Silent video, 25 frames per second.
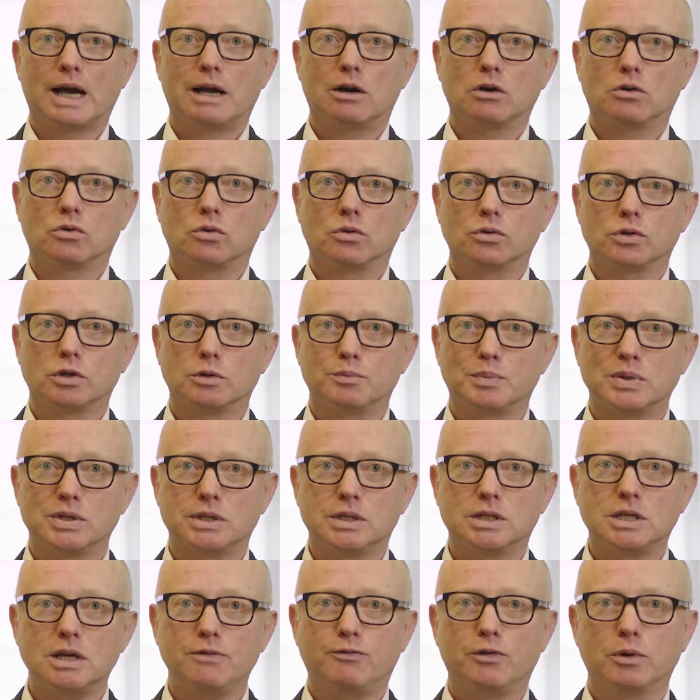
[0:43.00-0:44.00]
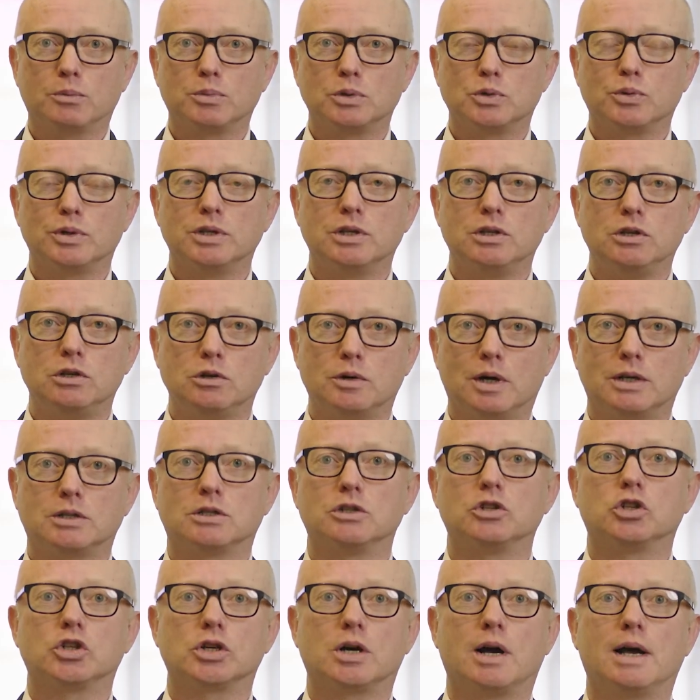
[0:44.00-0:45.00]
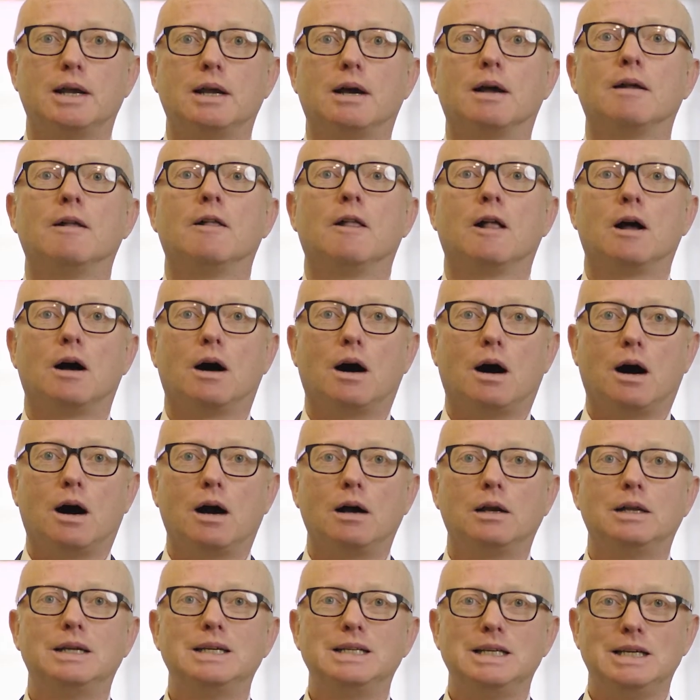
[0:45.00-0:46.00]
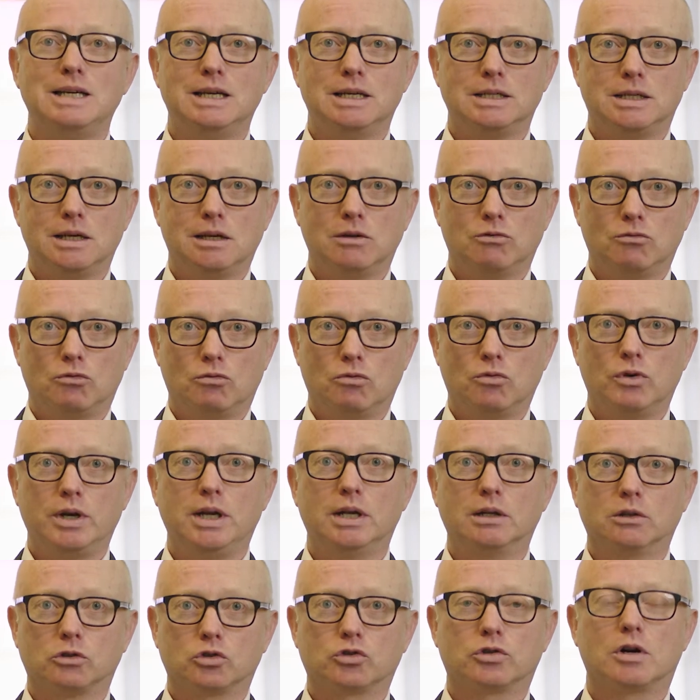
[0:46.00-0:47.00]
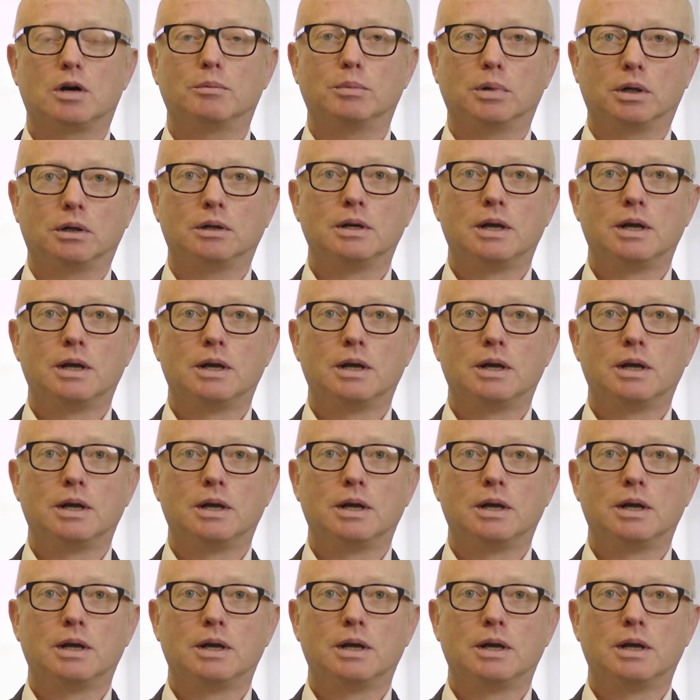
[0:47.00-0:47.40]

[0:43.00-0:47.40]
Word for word: out across the Pacific between the US and China, Ireland is in real trouble.